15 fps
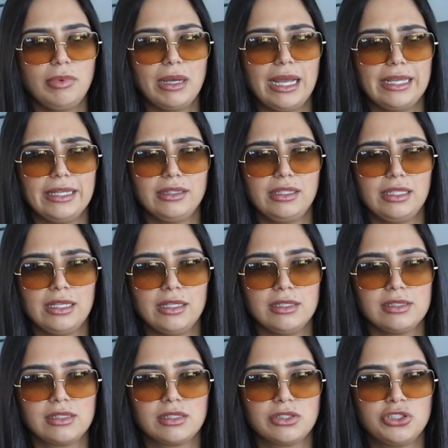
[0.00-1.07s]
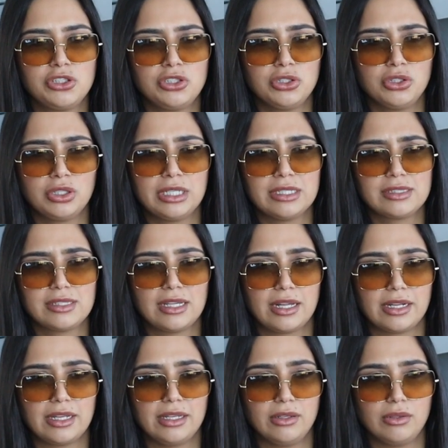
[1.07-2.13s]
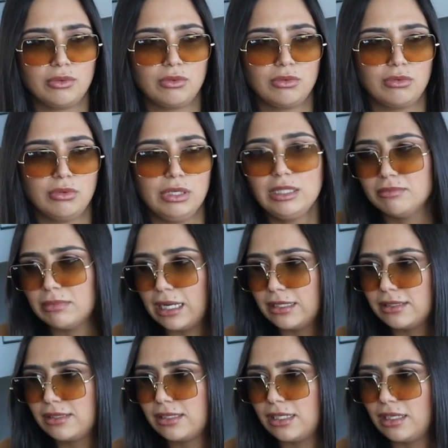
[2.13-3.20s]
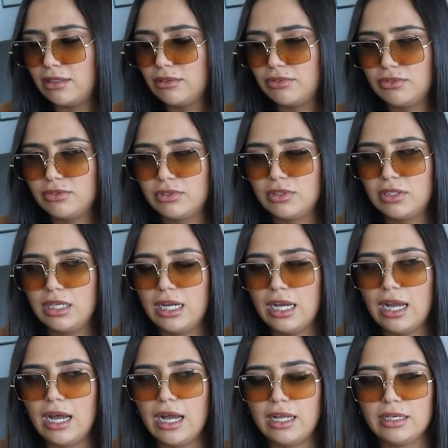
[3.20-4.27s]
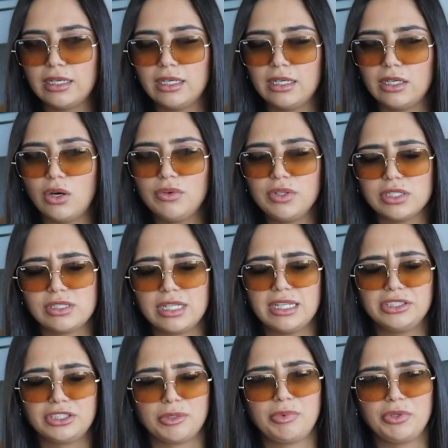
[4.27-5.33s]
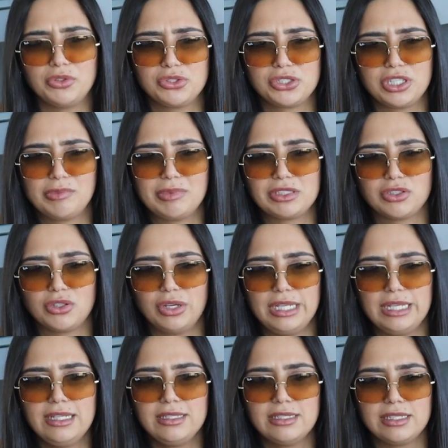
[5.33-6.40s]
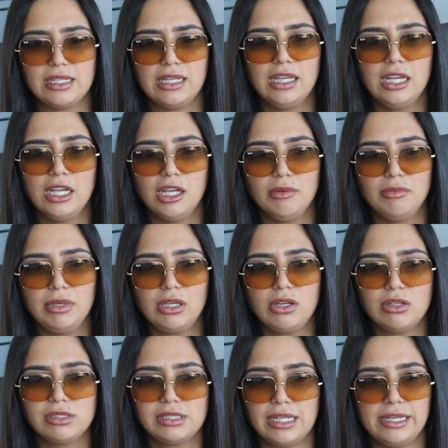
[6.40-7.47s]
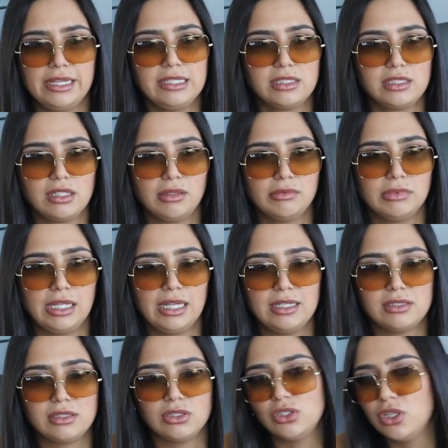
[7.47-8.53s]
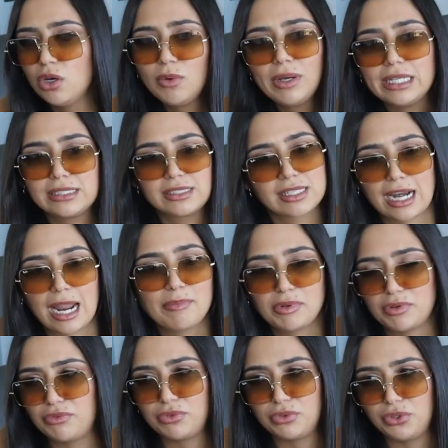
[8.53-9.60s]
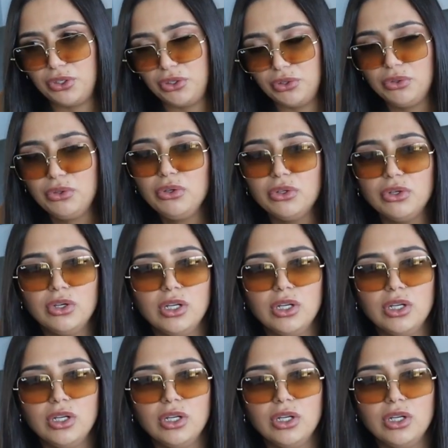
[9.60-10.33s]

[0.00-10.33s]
but this journey started with myself. And obviously entrepreneurship is not easy, because there is some days no one is clapping for you.